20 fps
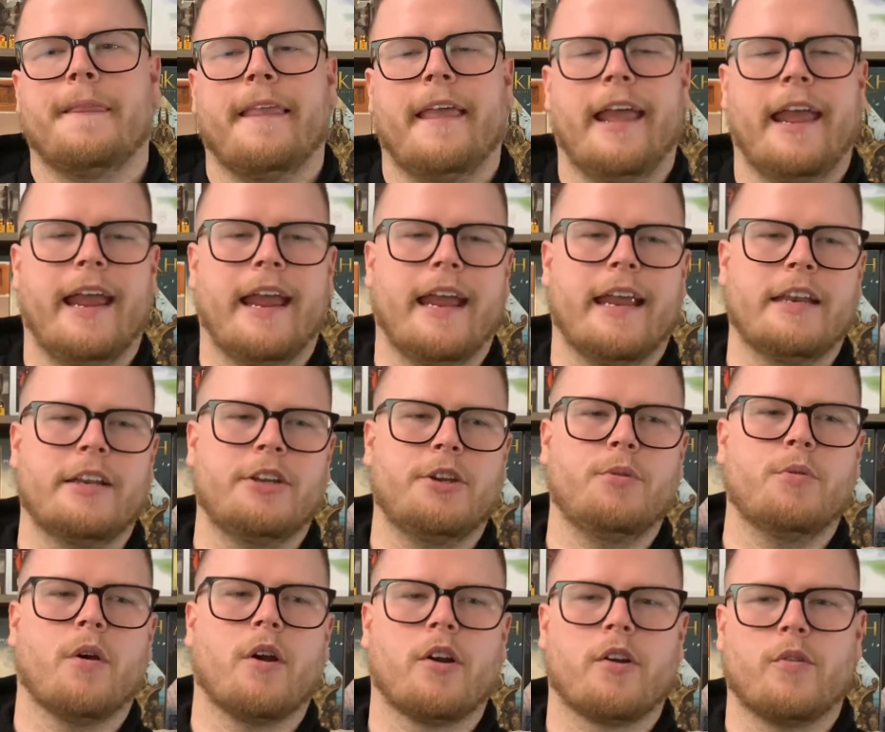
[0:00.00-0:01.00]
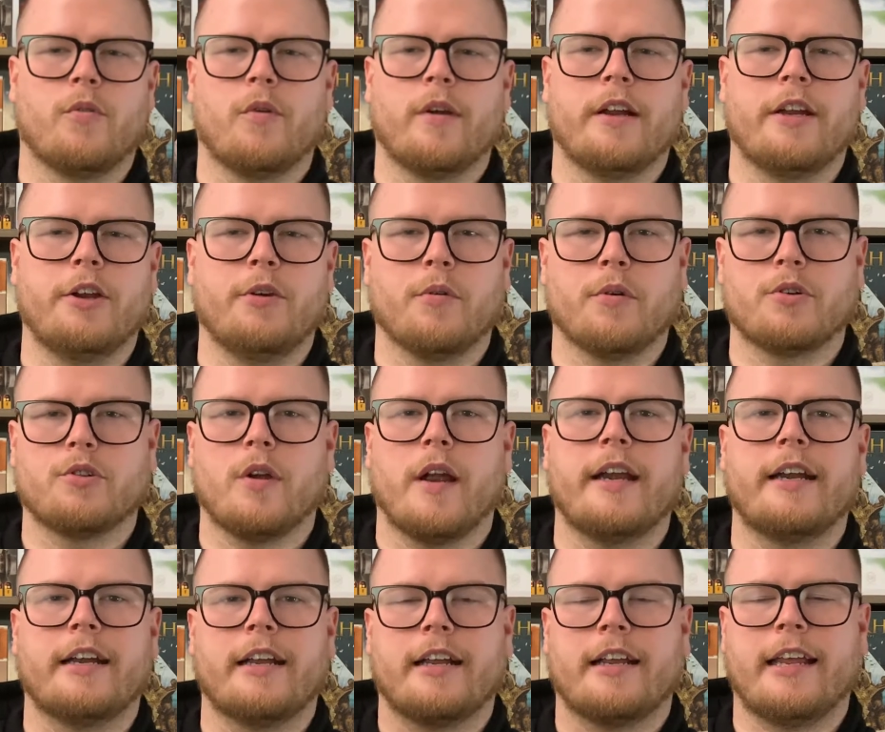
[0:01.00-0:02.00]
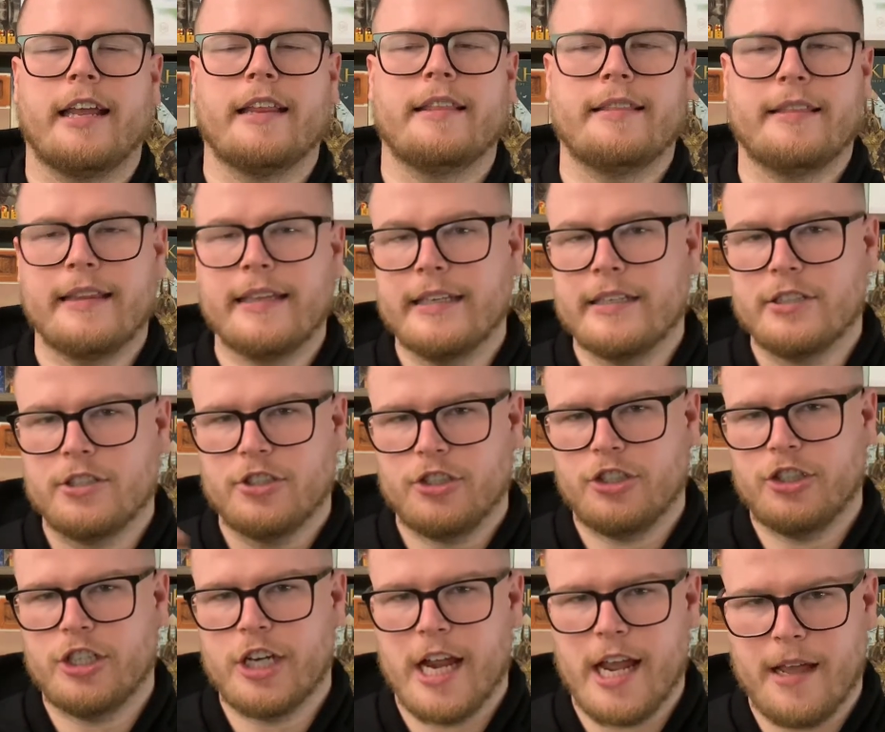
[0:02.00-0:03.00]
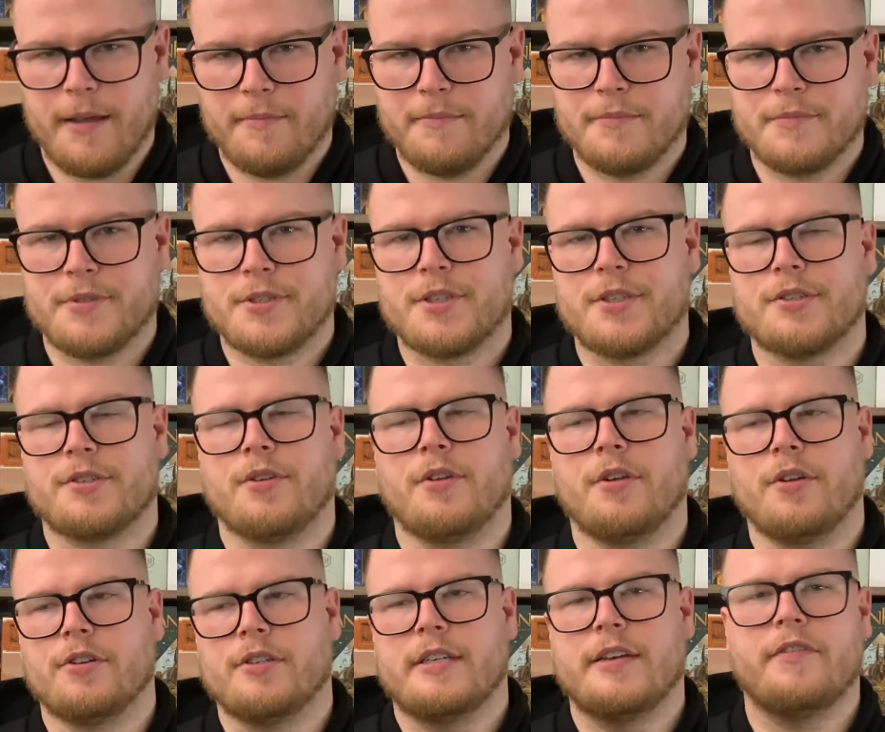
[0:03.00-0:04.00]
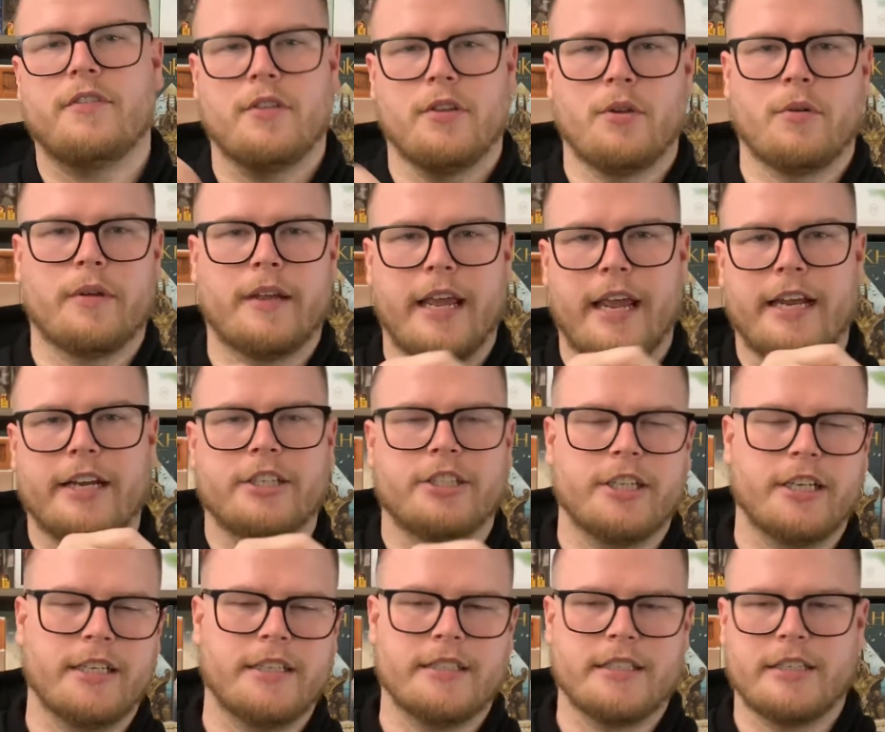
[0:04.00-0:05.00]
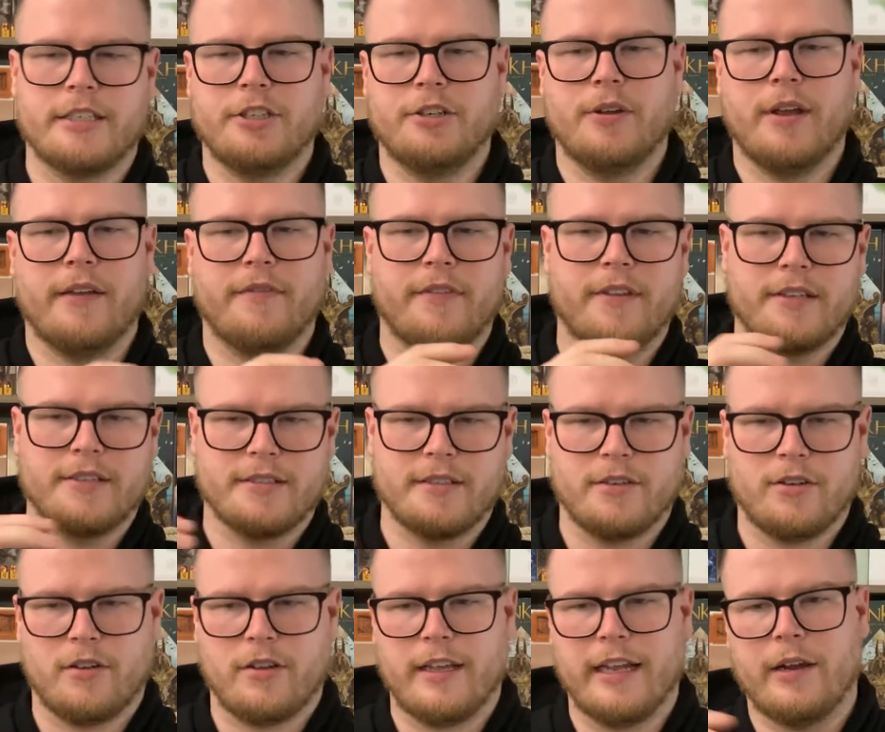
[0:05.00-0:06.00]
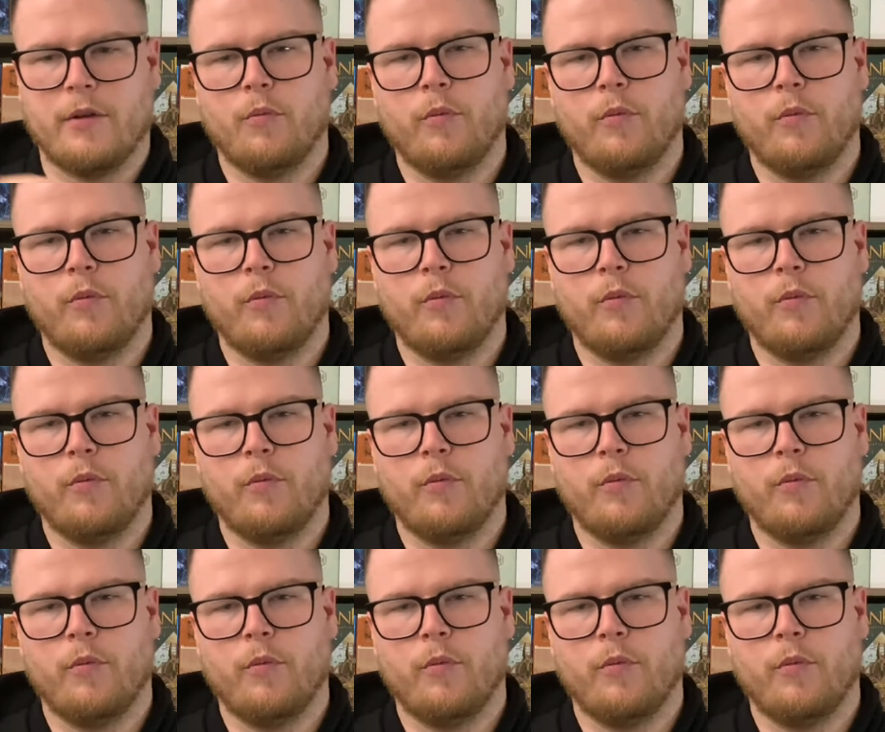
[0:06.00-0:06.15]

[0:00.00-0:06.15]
And you are trying to get these gems. So there's different locations, and you have this little like